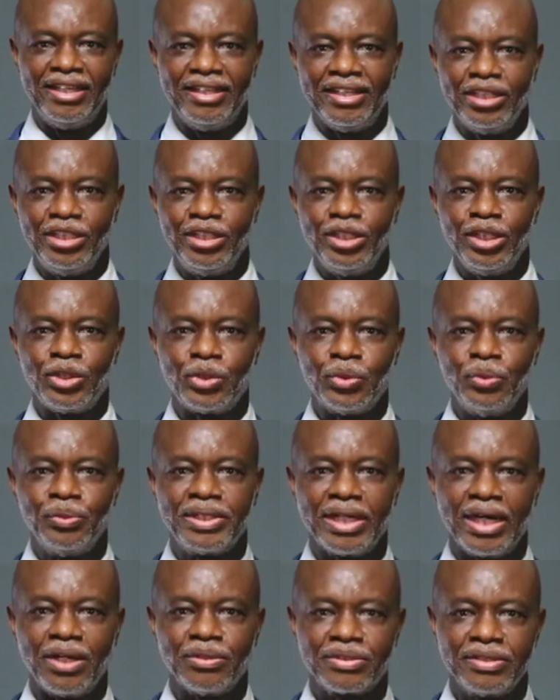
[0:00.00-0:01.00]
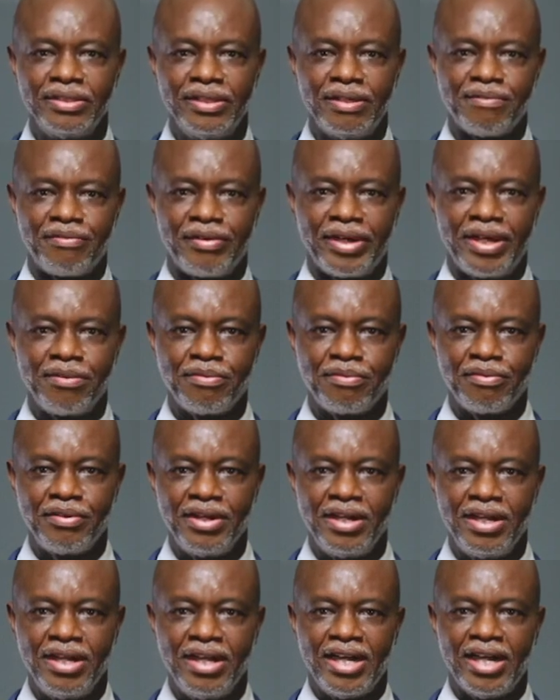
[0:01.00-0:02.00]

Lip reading: In the year 2005,